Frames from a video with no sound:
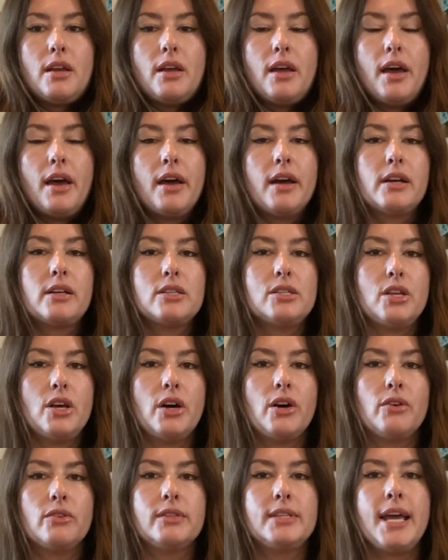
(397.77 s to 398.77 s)

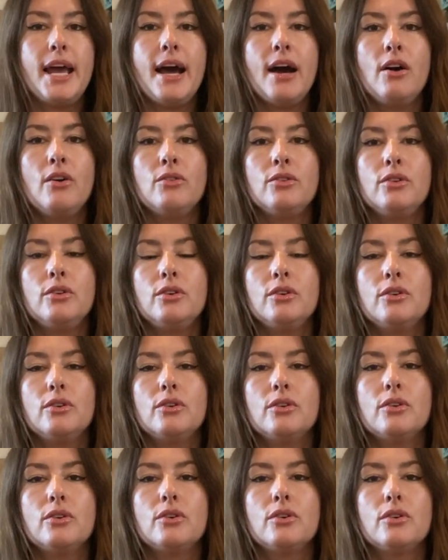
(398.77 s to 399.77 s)
Exhale, down.
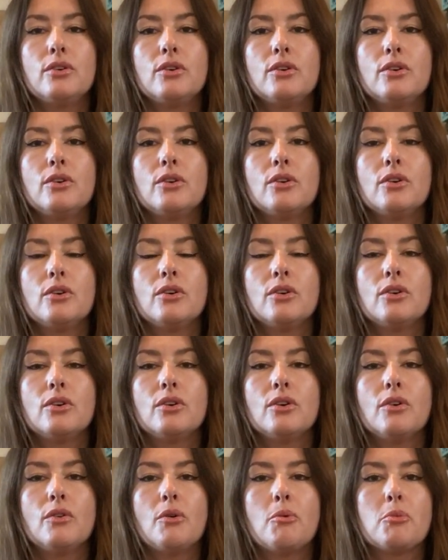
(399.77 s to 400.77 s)

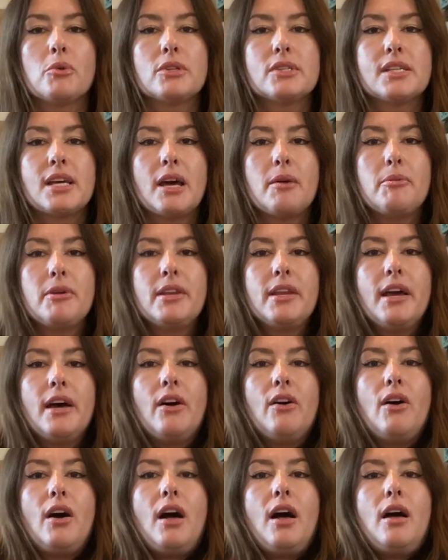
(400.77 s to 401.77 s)
One more time,
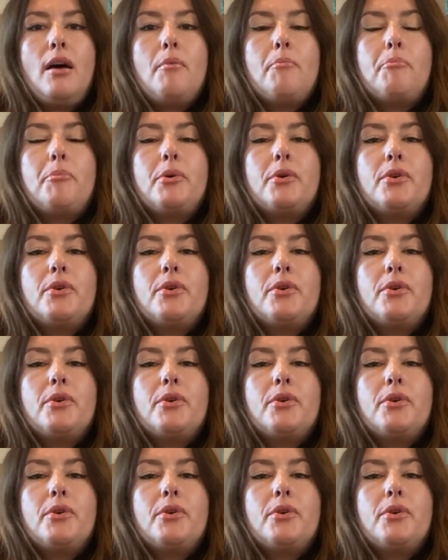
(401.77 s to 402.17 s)
inhale, up.